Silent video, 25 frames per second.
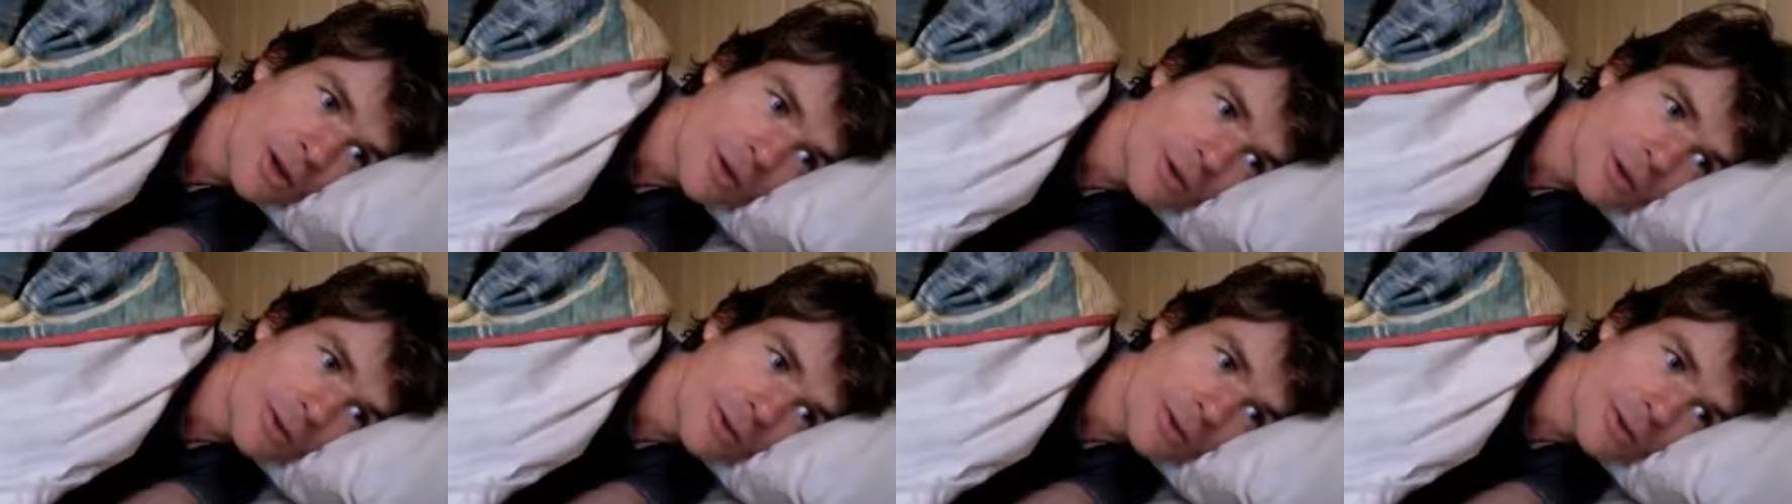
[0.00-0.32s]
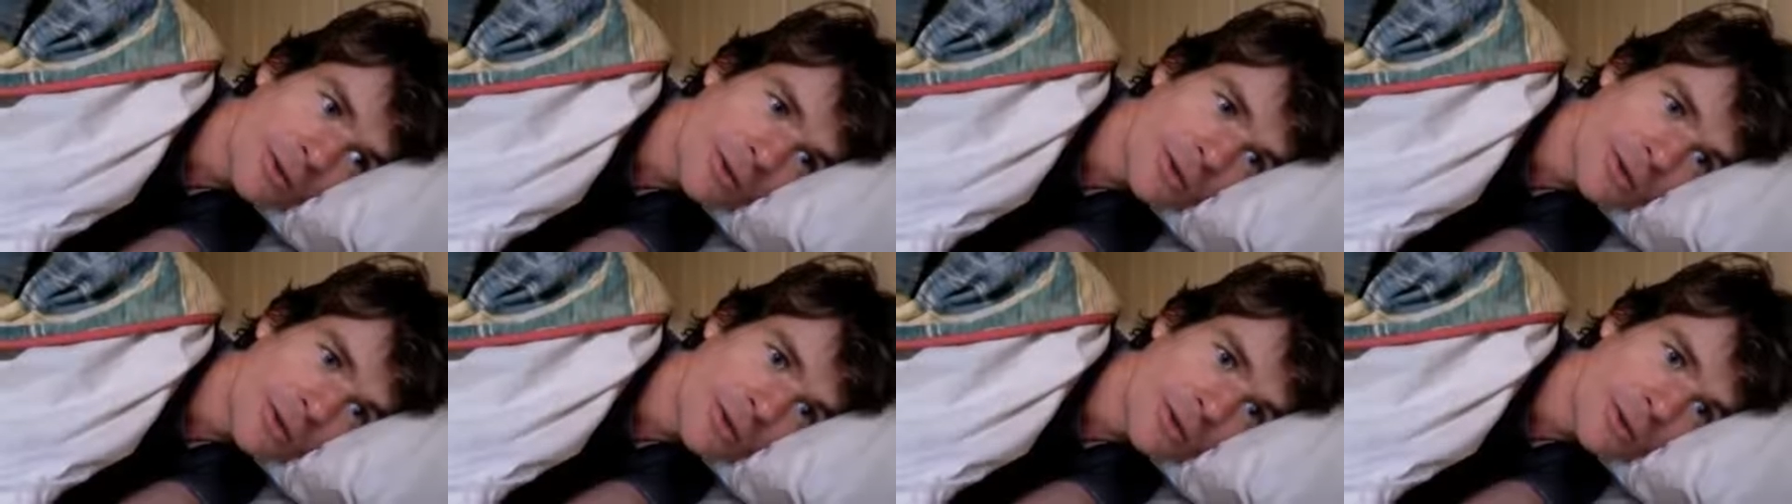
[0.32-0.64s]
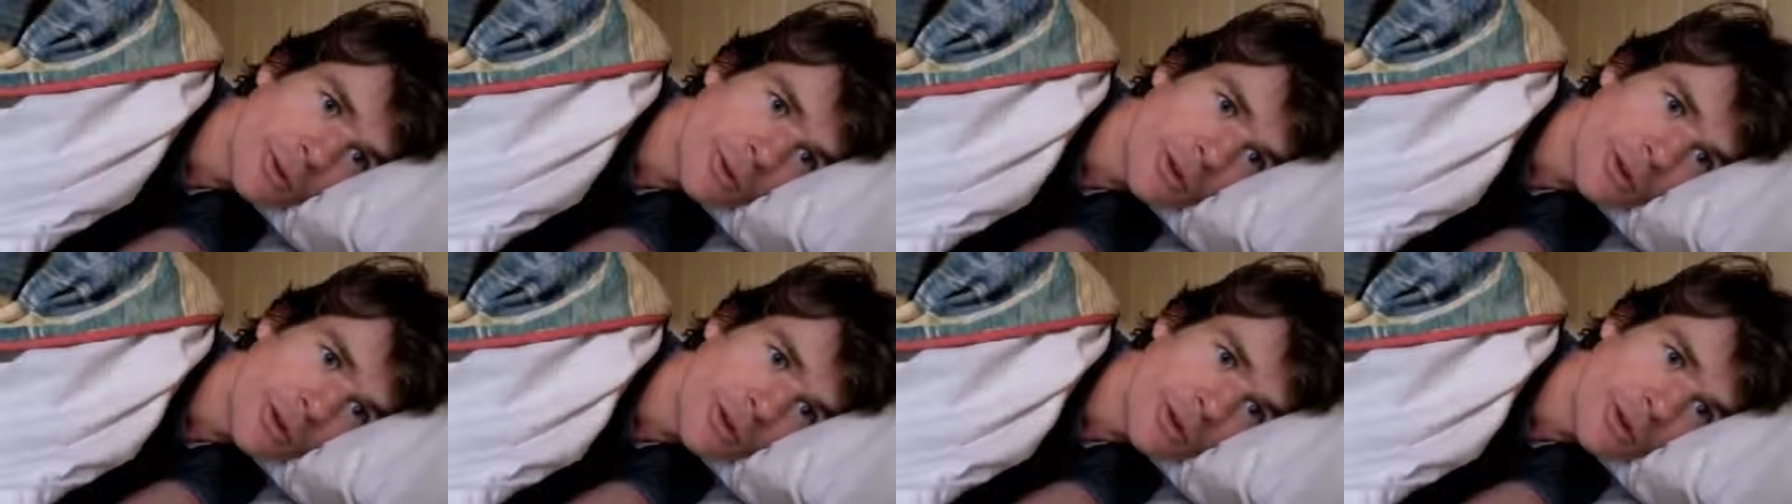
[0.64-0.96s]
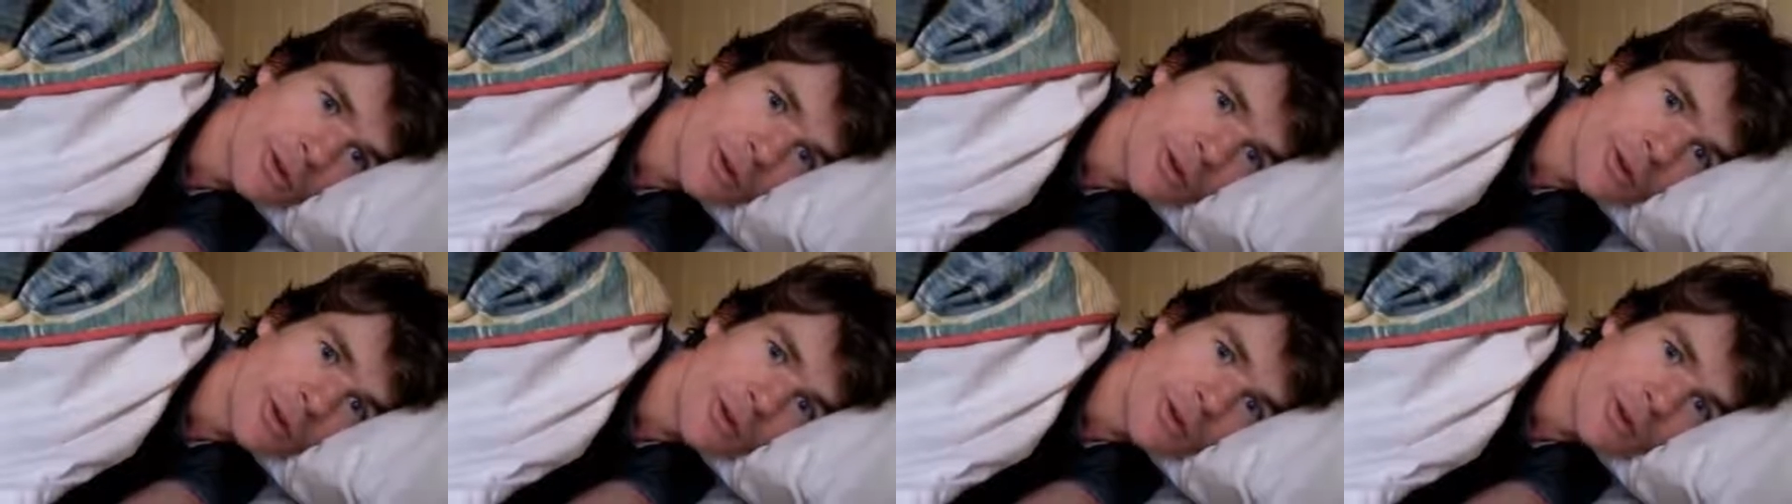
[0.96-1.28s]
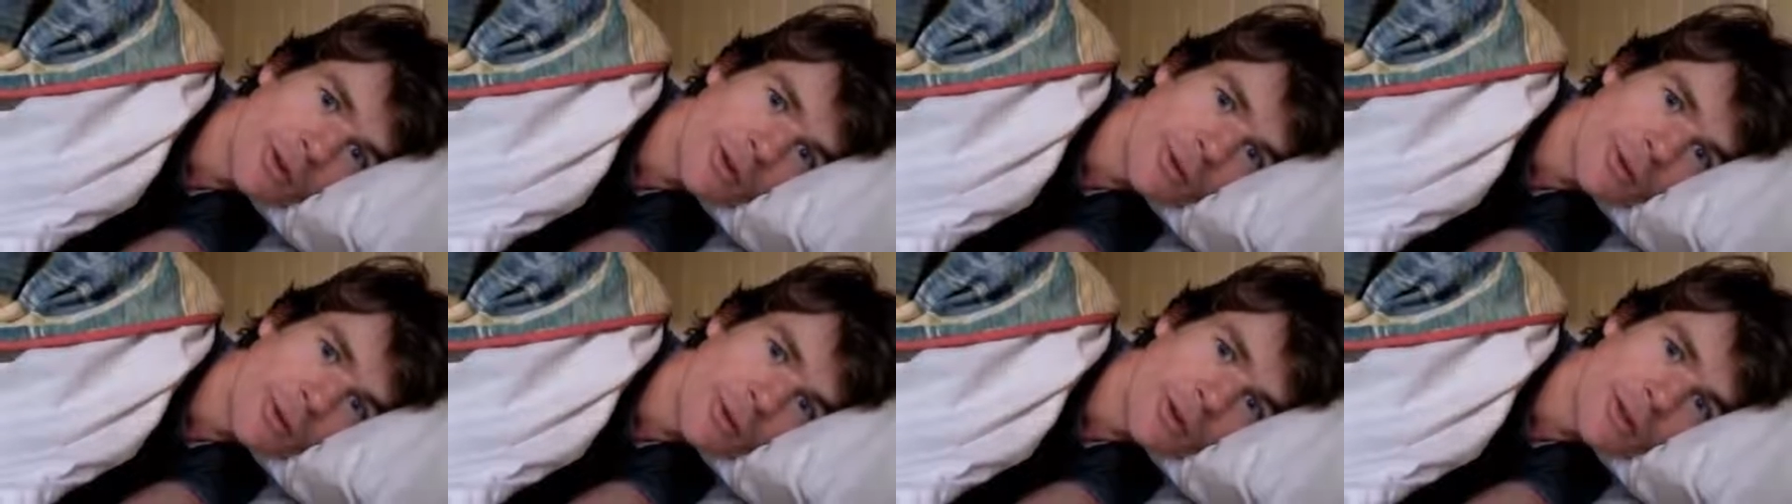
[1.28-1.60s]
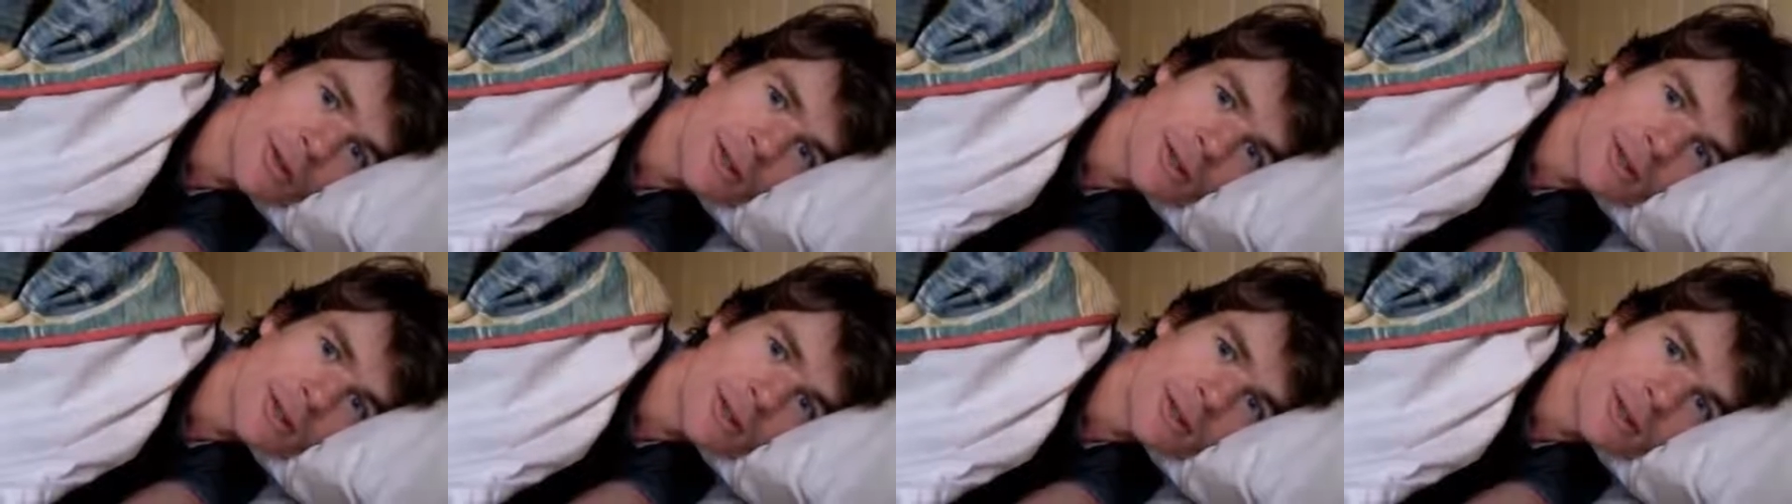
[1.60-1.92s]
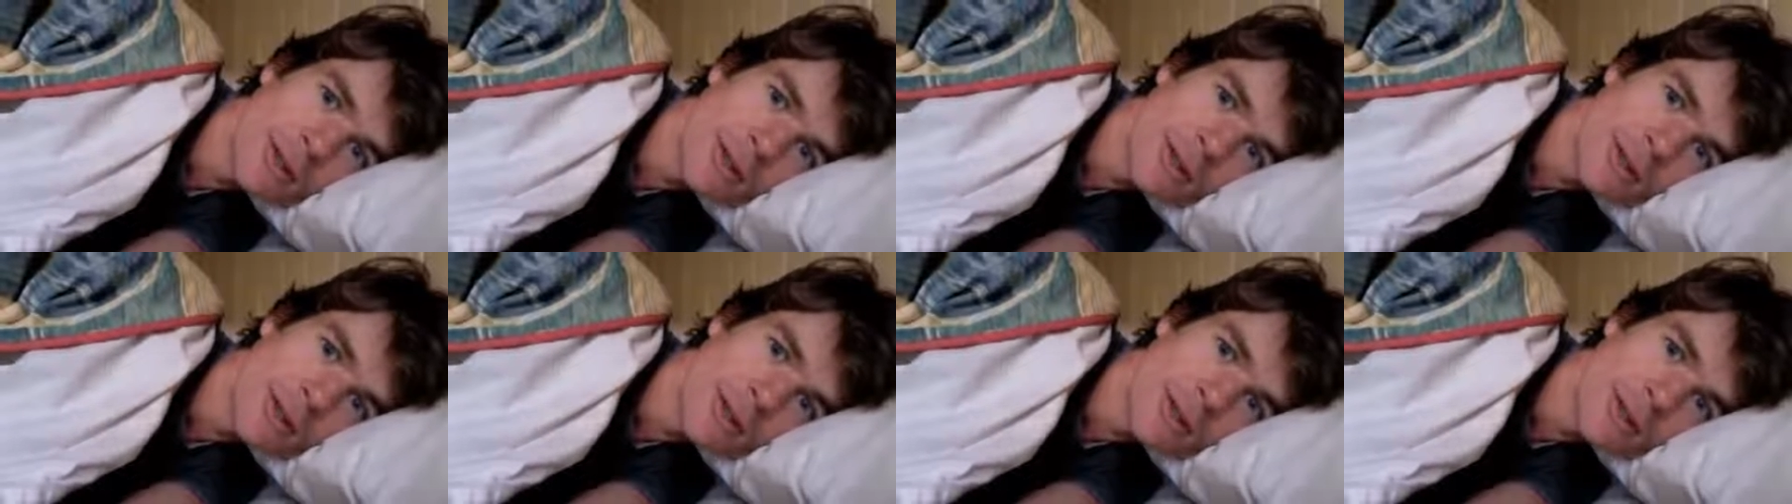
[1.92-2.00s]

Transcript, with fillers: Who's who got on this morning?